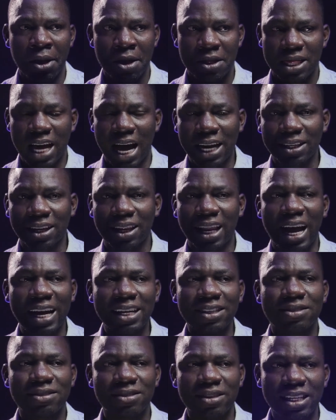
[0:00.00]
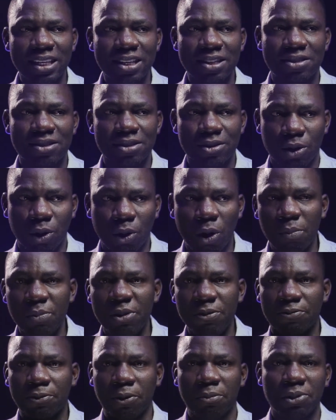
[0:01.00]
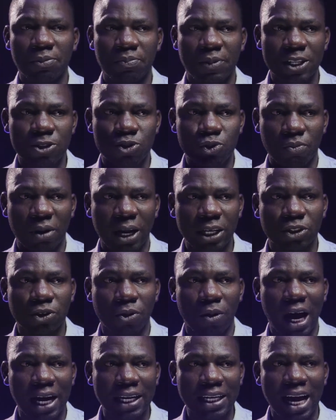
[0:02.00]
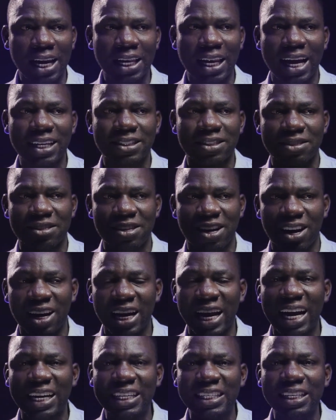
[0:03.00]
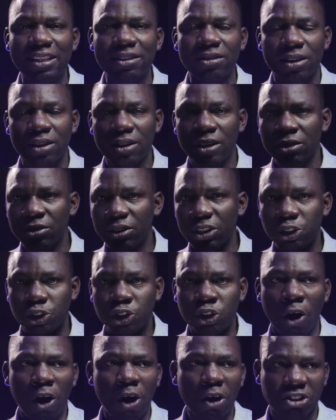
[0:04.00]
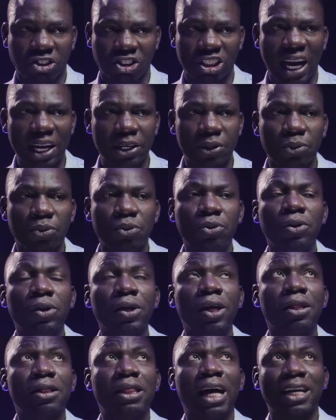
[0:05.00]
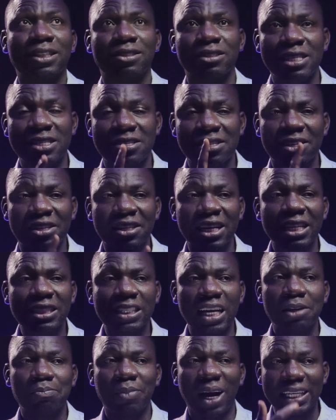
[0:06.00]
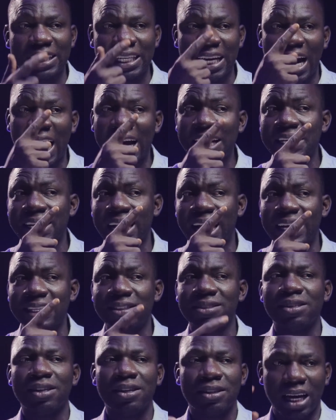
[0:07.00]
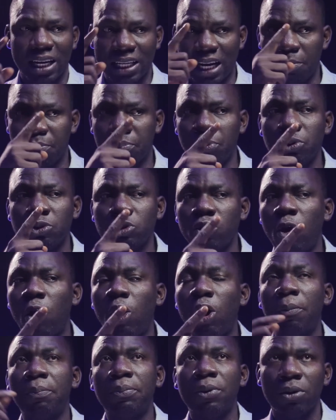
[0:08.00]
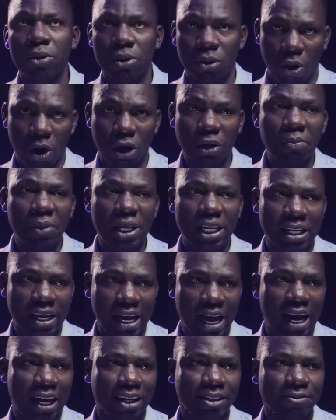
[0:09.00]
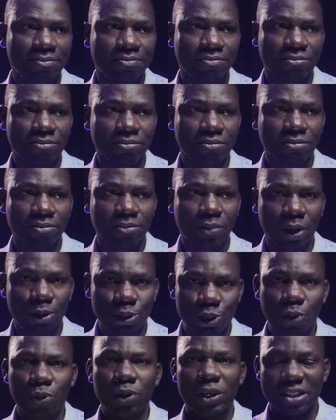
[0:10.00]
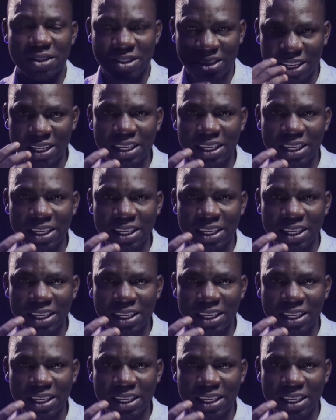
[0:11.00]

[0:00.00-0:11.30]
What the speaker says: That light is coming from the base to my jaw. And that light is clearing the jaw shadow that is created by the hard light that I put up on me here. So it's